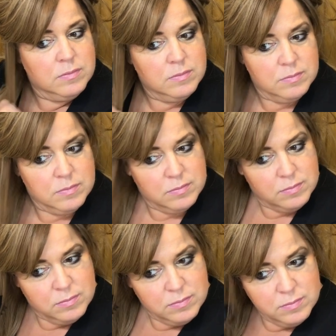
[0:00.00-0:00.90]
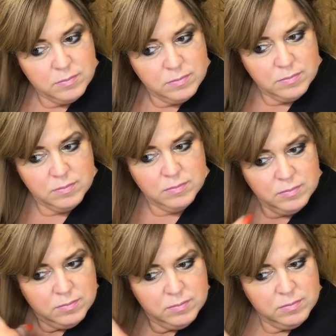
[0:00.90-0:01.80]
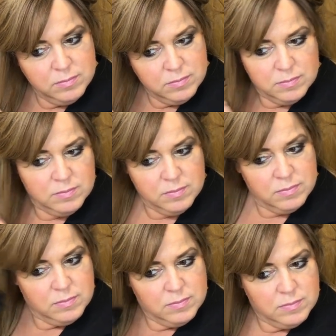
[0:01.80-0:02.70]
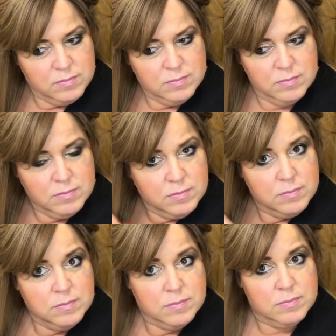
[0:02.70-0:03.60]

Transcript: No one is speaking in this clip.